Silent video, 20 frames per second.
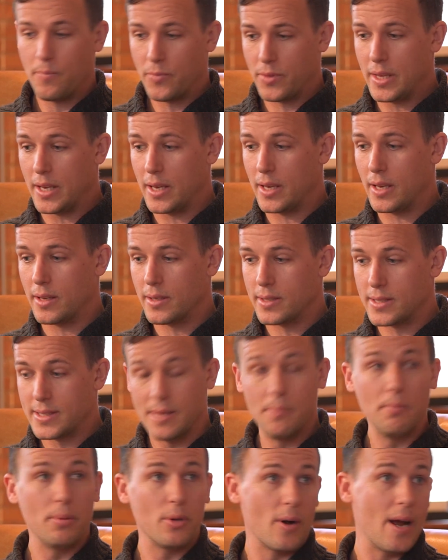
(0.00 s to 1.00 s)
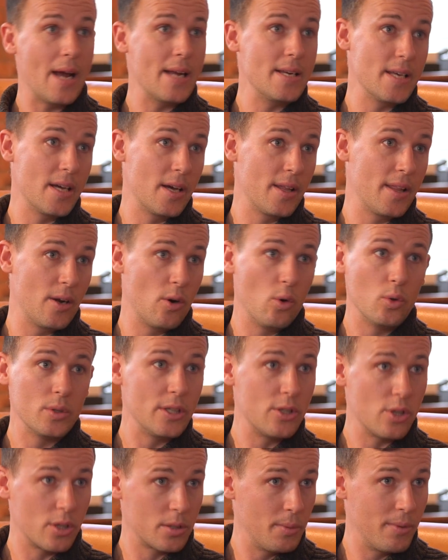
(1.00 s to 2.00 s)
The simpler idea that
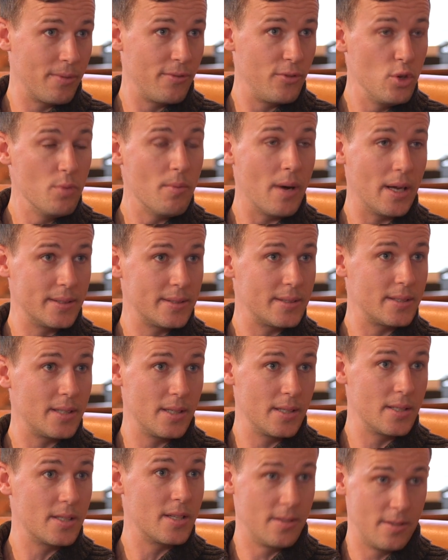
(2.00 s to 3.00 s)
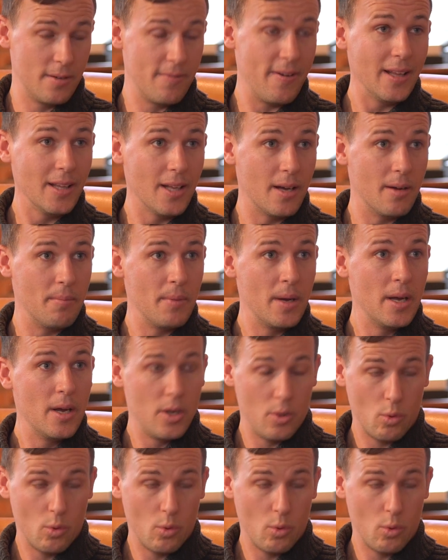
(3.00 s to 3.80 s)
only took them a few months to develop